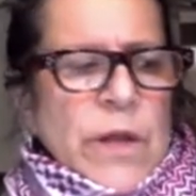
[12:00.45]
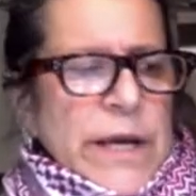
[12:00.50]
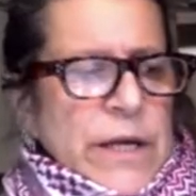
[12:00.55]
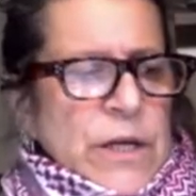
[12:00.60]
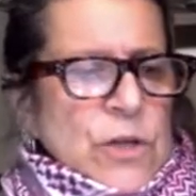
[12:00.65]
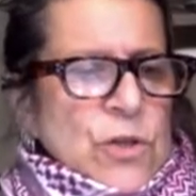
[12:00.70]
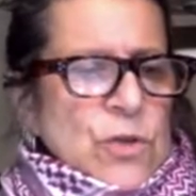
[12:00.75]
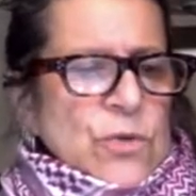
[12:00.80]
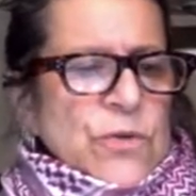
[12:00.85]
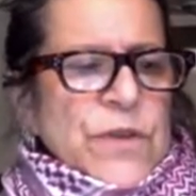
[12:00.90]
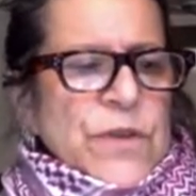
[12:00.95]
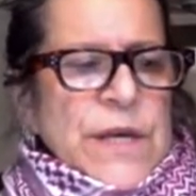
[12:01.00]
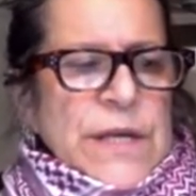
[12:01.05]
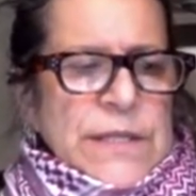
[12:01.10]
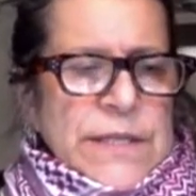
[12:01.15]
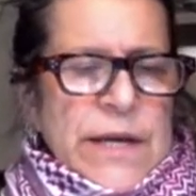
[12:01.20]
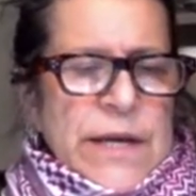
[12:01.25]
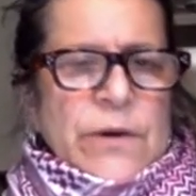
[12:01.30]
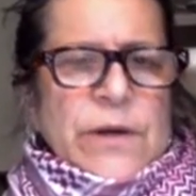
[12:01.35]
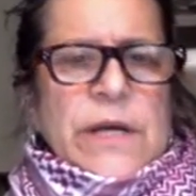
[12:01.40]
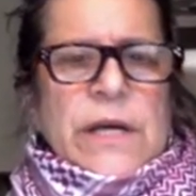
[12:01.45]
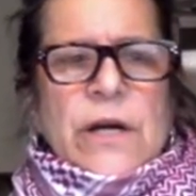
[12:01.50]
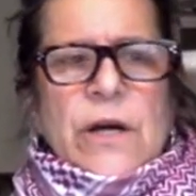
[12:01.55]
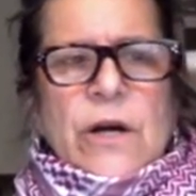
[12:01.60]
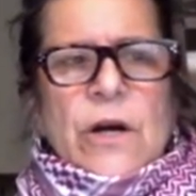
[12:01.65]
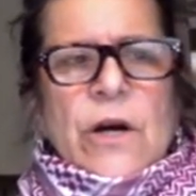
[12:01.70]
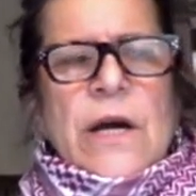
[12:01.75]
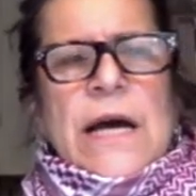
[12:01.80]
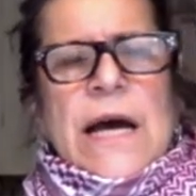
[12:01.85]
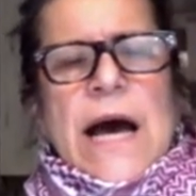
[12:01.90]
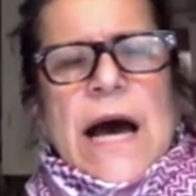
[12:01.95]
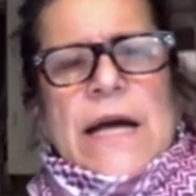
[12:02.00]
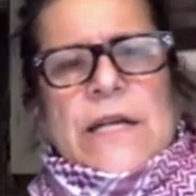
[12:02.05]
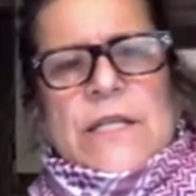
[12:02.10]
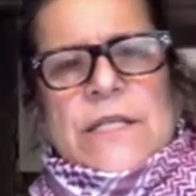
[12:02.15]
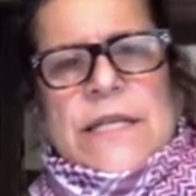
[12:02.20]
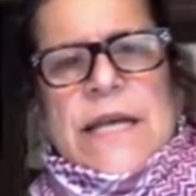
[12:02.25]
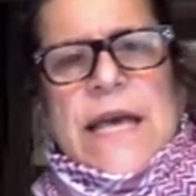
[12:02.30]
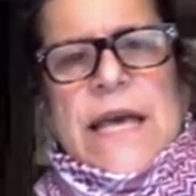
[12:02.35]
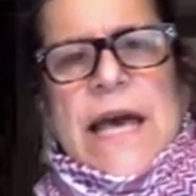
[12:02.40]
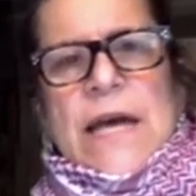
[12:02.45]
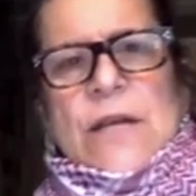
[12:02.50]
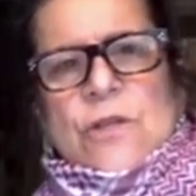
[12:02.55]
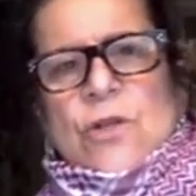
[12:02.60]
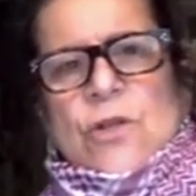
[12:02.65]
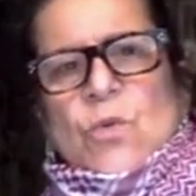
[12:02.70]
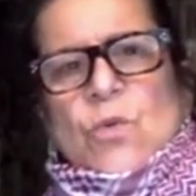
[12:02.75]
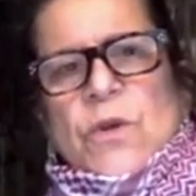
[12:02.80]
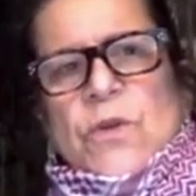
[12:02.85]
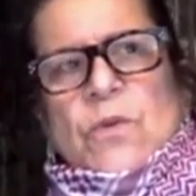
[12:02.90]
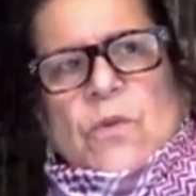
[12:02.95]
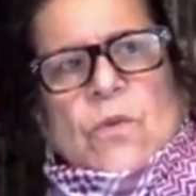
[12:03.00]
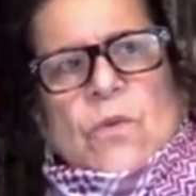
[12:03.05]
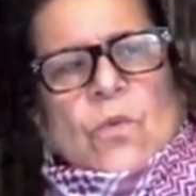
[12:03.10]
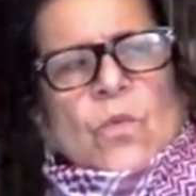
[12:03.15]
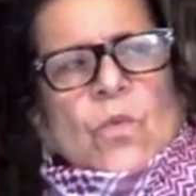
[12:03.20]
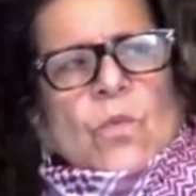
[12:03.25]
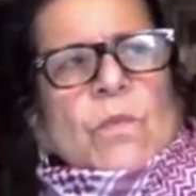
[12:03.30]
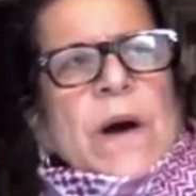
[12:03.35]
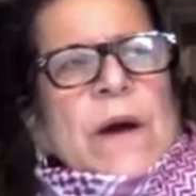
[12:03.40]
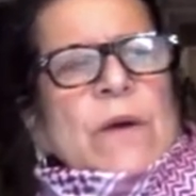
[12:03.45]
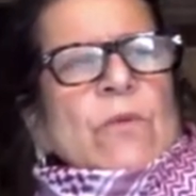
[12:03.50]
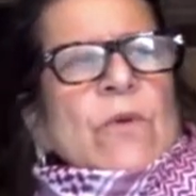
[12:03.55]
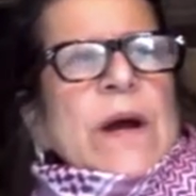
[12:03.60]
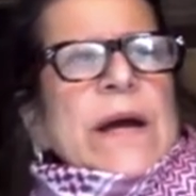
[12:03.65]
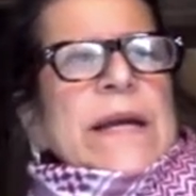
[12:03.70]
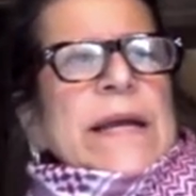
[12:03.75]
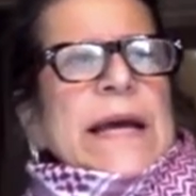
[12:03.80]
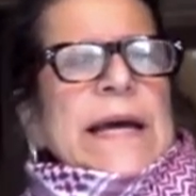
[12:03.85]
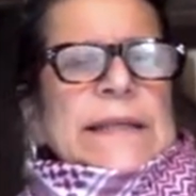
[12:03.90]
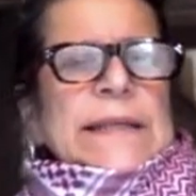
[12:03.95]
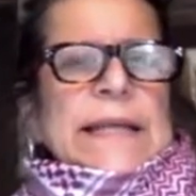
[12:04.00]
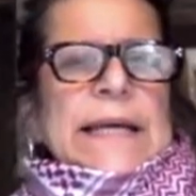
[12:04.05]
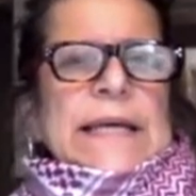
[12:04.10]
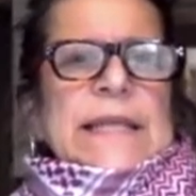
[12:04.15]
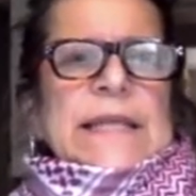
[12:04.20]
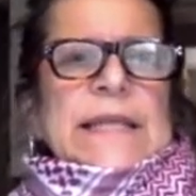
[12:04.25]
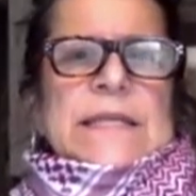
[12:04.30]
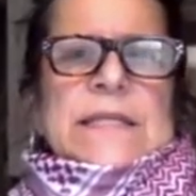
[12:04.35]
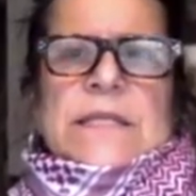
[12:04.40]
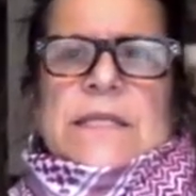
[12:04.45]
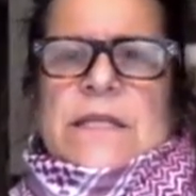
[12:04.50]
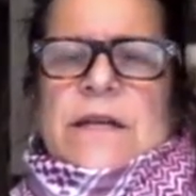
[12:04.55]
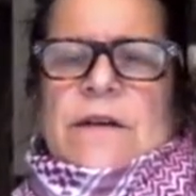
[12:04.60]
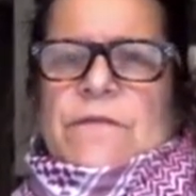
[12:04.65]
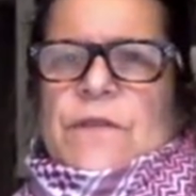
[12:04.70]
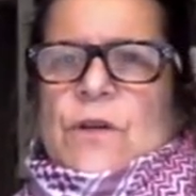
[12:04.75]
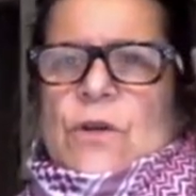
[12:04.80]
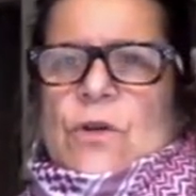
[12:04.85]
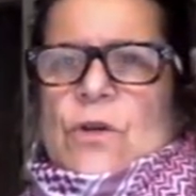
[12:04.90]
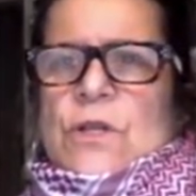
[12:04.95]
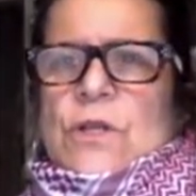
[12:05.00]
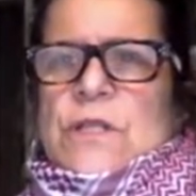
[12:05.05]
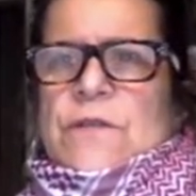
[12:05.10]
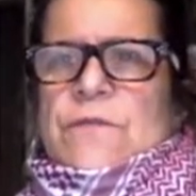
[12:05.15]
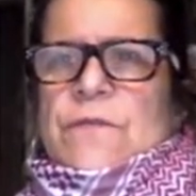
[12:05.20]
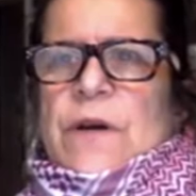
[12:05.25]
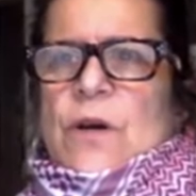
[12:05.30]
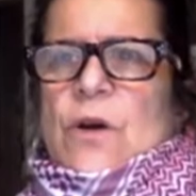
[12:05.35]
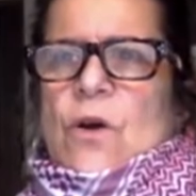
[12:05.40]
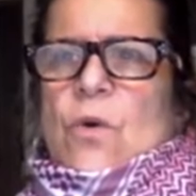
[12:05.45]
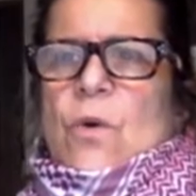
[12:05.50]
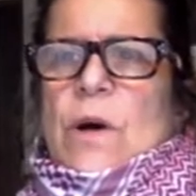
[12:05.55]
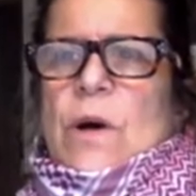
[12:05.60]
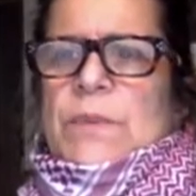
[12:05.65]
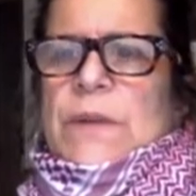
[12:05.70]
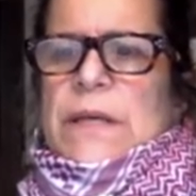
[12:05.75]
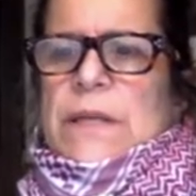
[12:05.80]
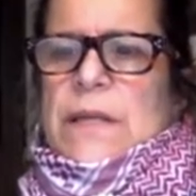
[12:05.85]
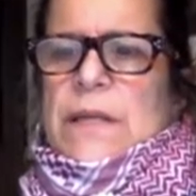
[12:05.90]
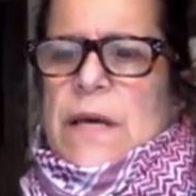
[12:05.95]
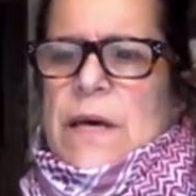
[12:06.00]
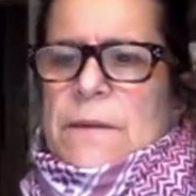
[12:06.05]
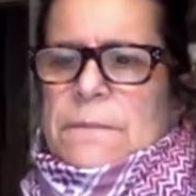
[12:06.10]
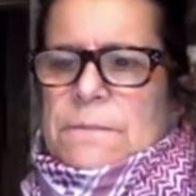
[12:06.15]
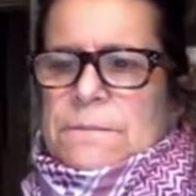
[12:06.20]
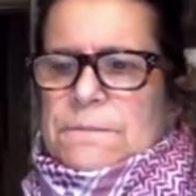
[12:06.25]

I can do things down here. I just can't do with my right hand like this stuff. It hurts if I go up like that.